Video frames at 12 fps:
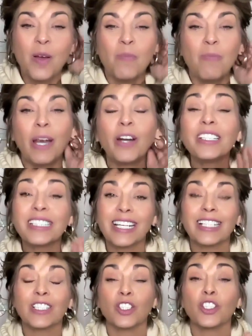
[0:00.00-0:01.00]
Meredith
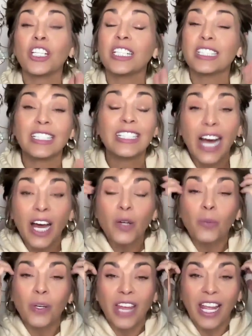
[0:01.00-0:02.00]
says that she is
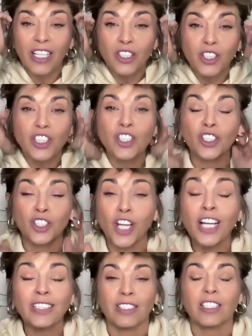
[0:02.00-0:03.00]
done with Angie's slut